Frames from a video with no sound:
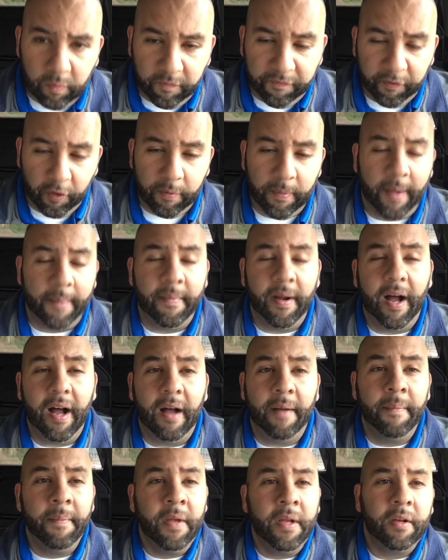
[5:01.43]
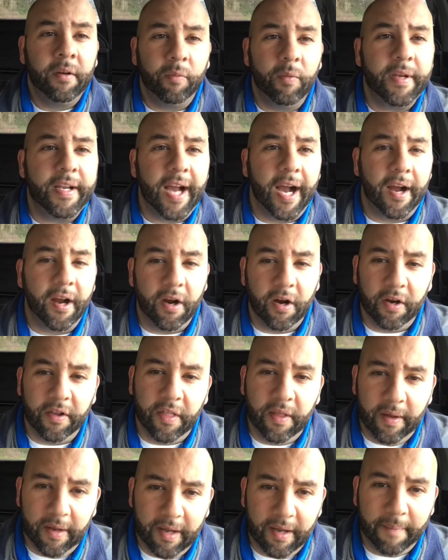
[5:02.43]
for my mom, we got her
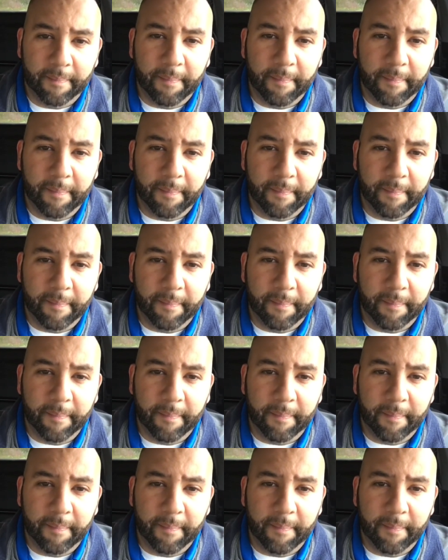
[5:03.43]
the